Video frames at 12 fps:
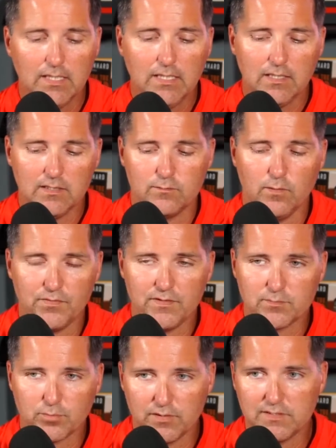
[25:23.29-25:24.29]
is what this
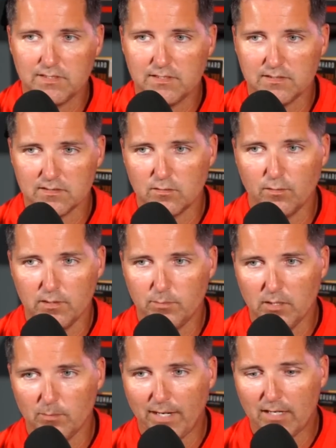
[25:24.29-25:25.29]
preseason is going to be
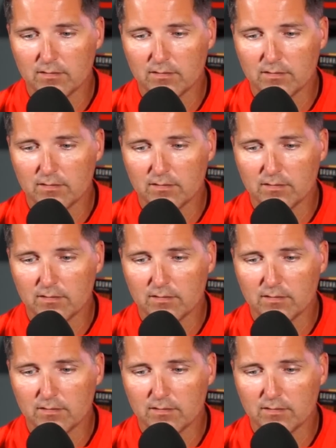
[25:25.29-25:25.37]
about.